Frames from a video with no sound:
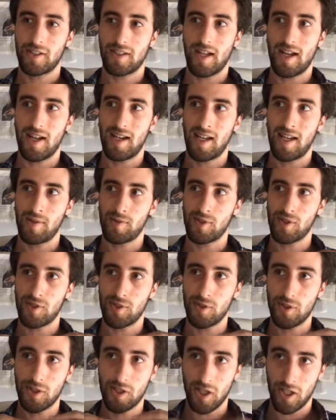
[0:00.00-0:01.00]
that allows us
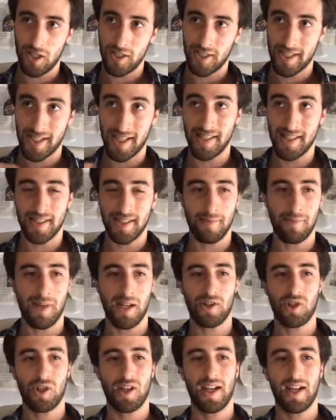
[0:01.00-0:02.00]
to guard against the
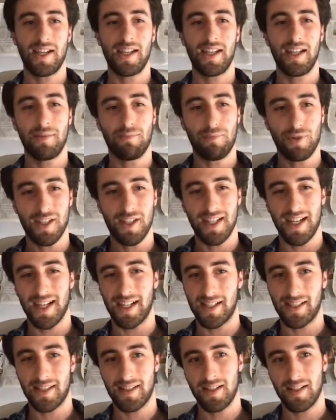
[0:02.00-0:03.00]
match, i.e. it
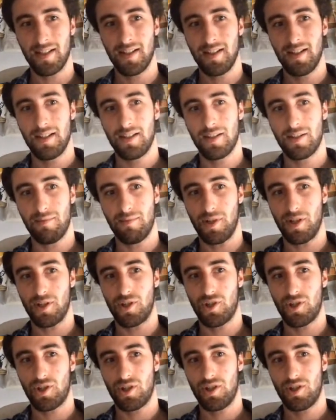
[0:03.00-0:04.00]
protects the
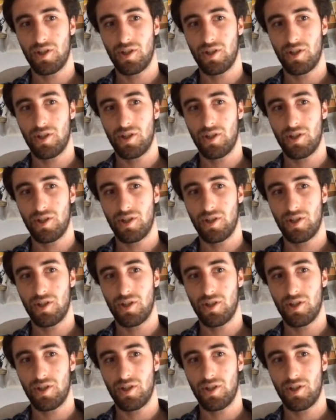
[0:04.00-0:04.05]
match.